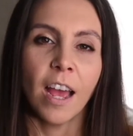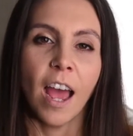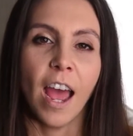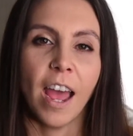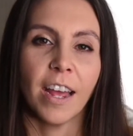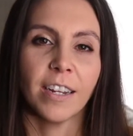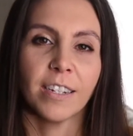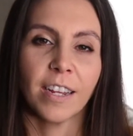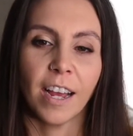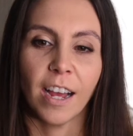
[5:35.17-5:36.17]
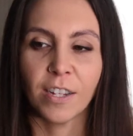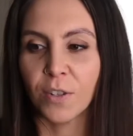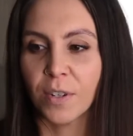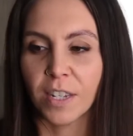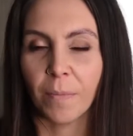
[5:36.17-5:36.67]
and as
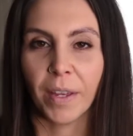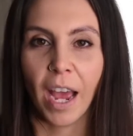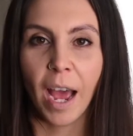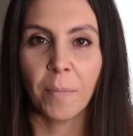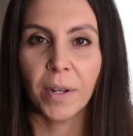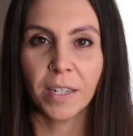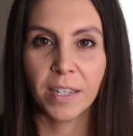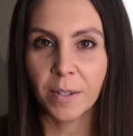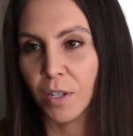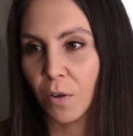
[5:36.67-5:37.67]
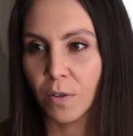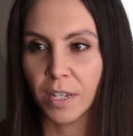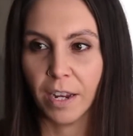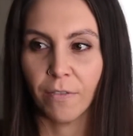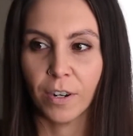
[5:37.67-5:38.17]
soon as something happens, so
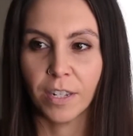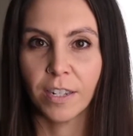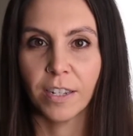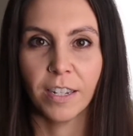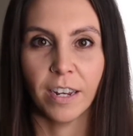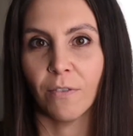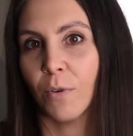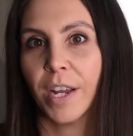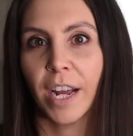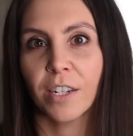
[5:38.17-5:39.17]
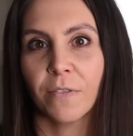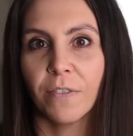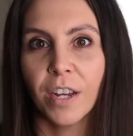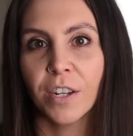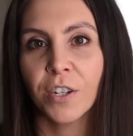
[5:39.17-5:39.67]
say for instance if we catch a
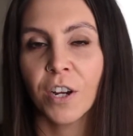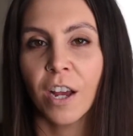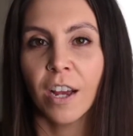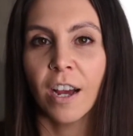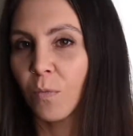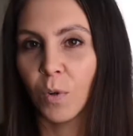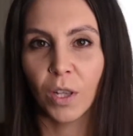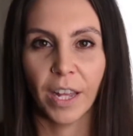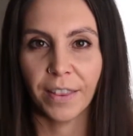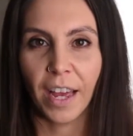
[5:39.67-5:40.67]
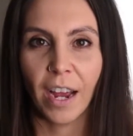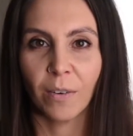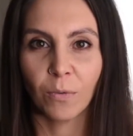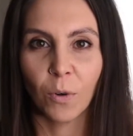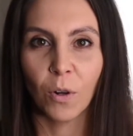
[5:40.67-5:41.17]
fish, we'll let
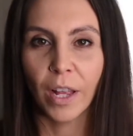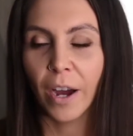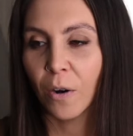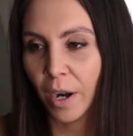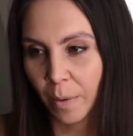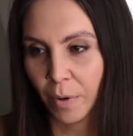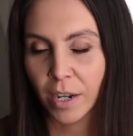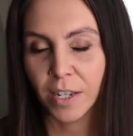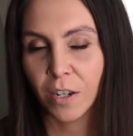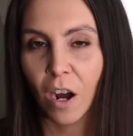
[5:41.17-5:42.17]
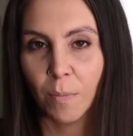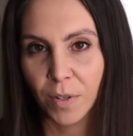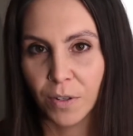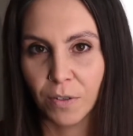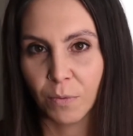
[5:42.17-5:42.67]
that roll out and press stop as
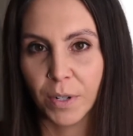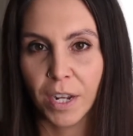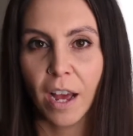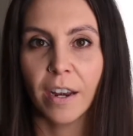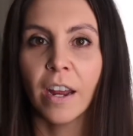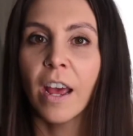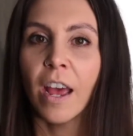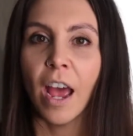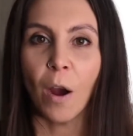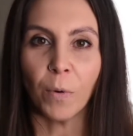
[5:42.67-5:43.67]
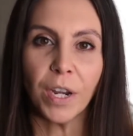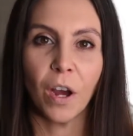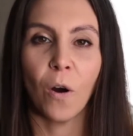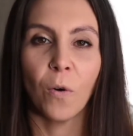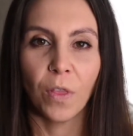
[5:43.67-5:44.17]
soon as we're done, and we
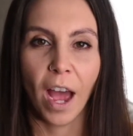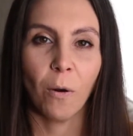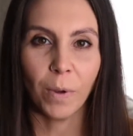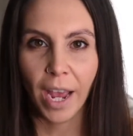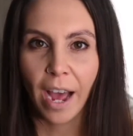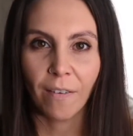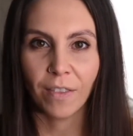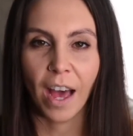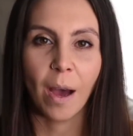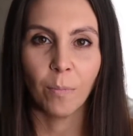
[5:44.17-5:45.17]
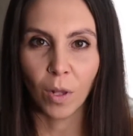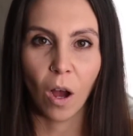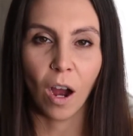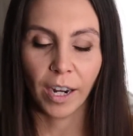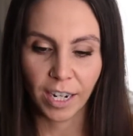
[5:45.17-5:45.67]
know that we have that
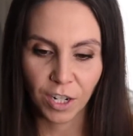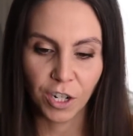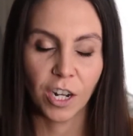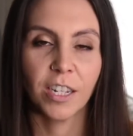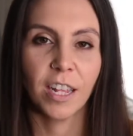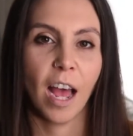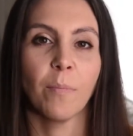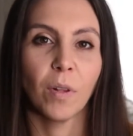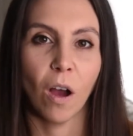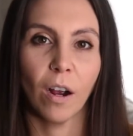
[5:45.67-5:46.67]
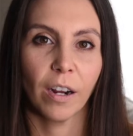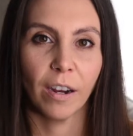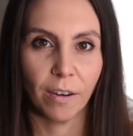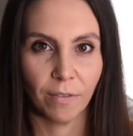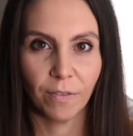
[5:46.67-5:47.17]
block and just that block
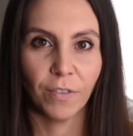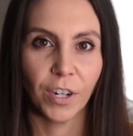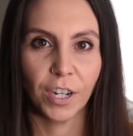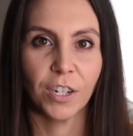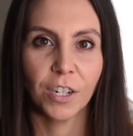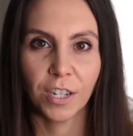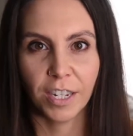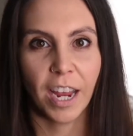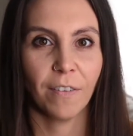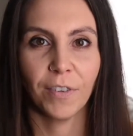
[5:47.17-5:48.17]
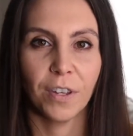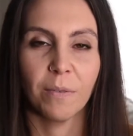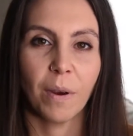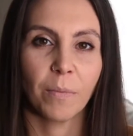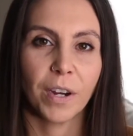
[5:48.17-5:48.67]
of footage saved to the
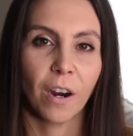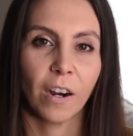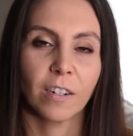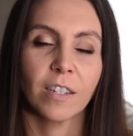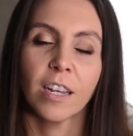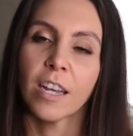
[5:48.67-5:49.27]
memory cards.